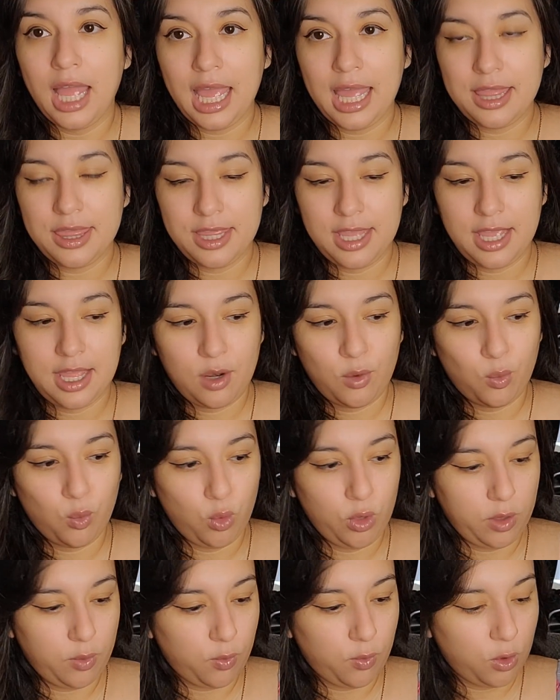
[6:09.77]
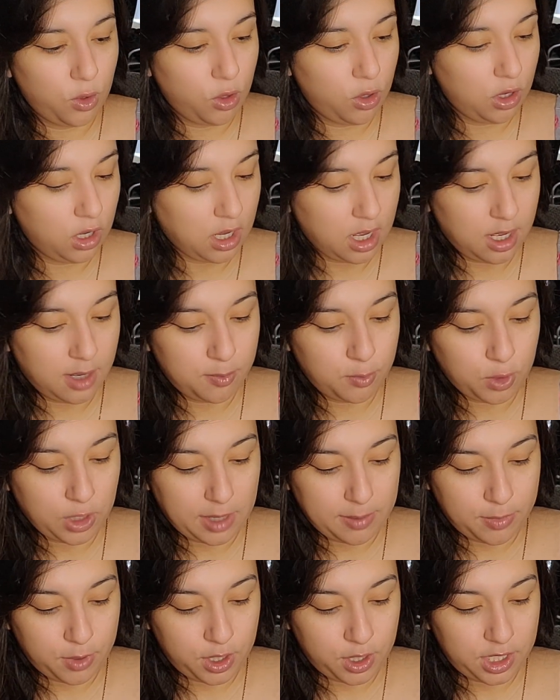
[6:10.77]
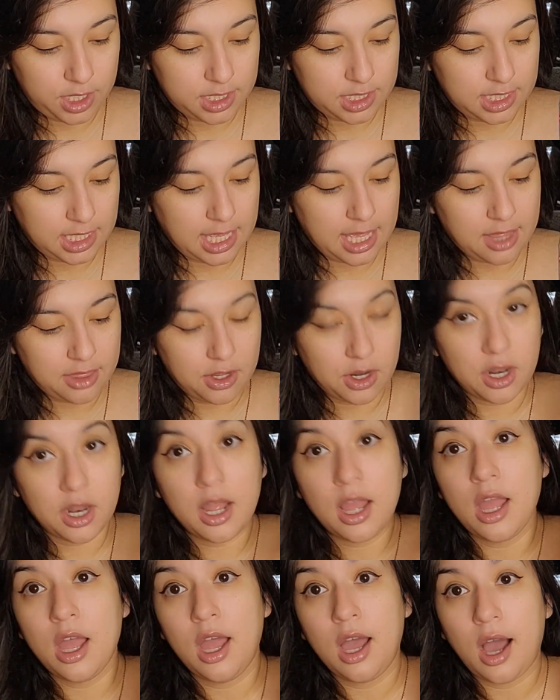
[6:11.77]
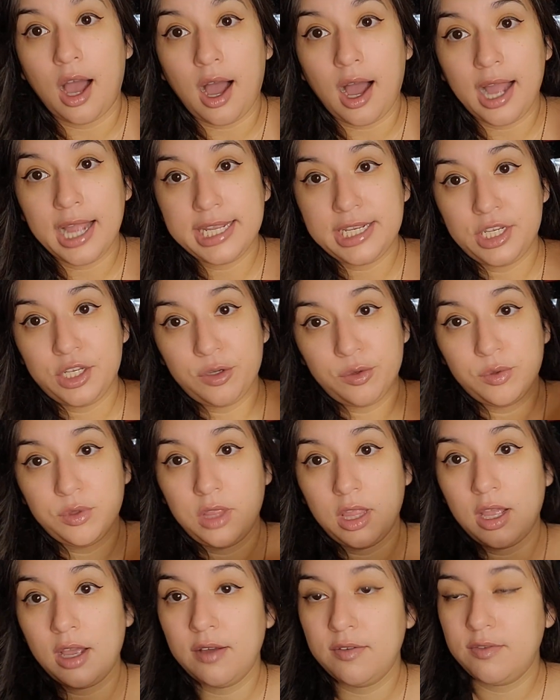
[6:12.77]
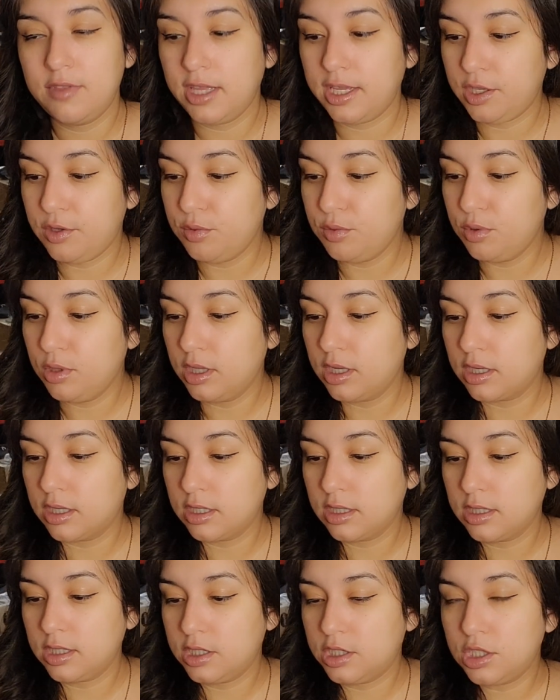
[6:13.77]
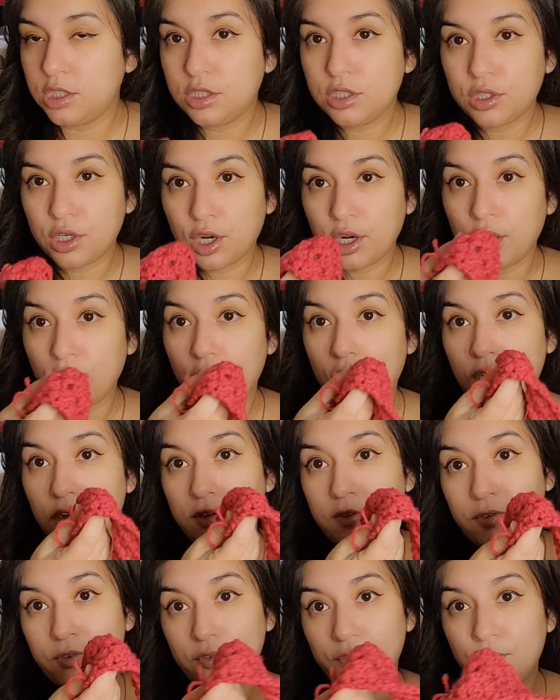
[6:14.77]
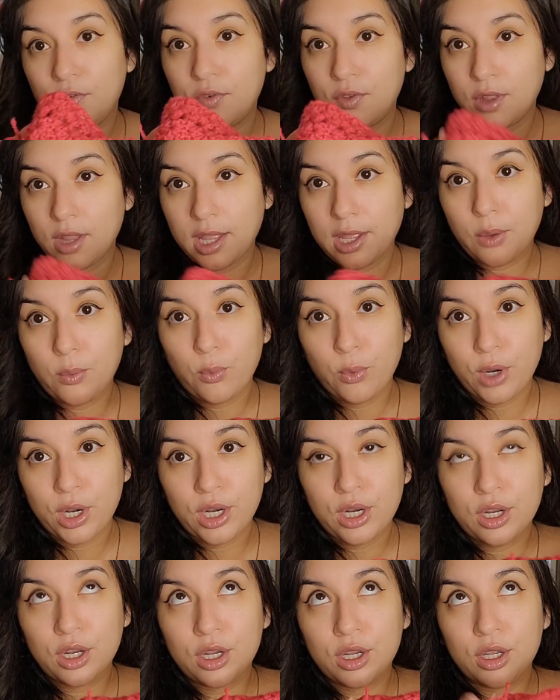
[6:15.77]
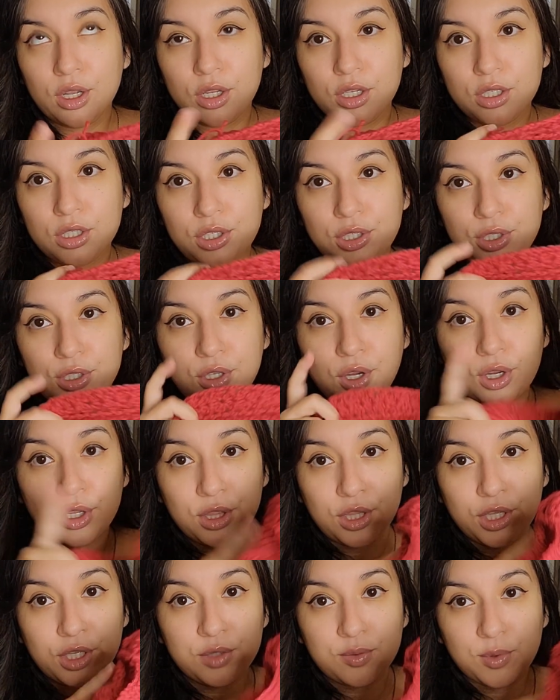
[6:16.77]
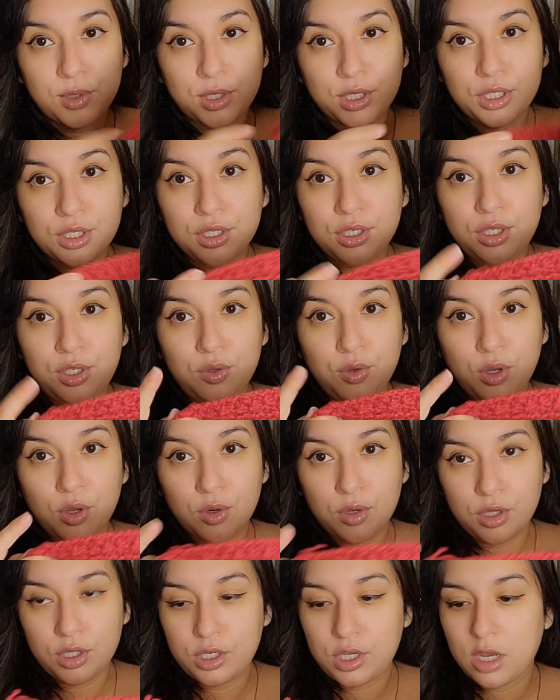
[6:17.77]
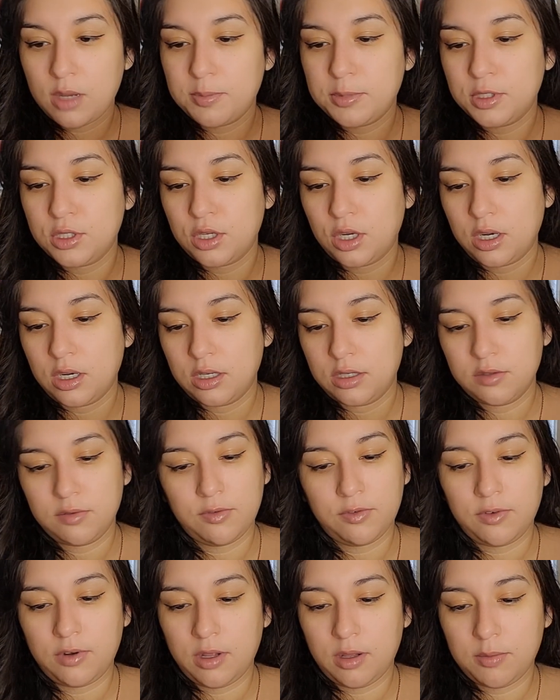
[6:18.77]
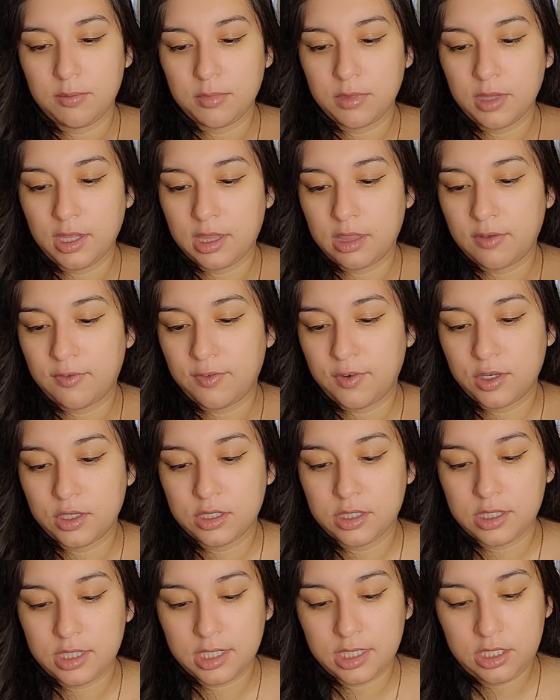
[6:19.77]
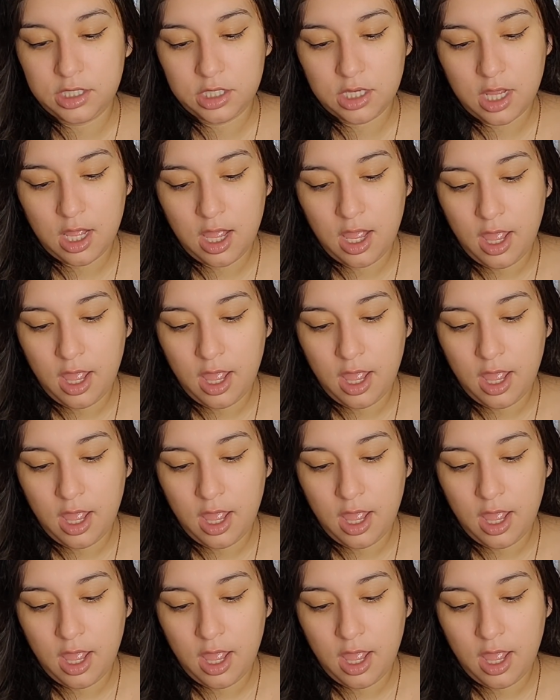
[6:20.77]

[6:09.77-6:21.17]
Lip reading: and then we will come when I put it together. I do love that you literally just start off like where to start this one, you go to the top and start from like the first stitch.